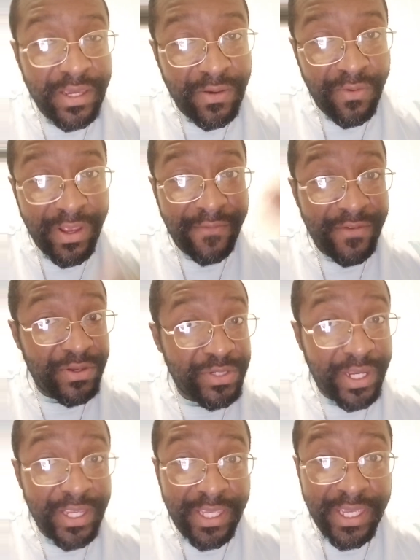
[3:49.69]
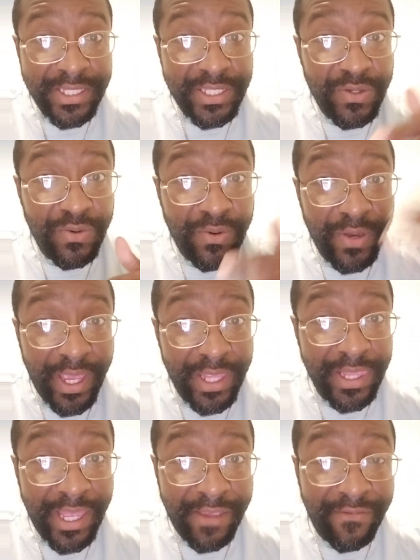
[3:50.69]
whatever you're trying to get to
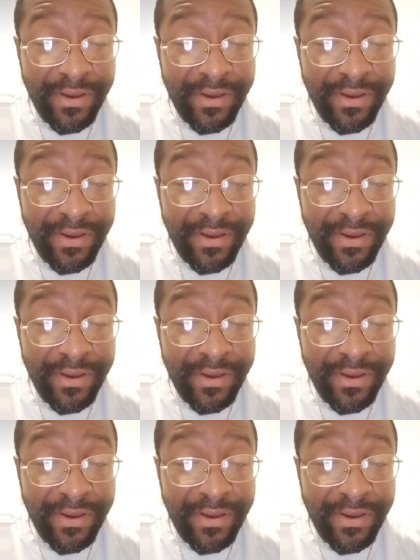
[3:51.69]
in life,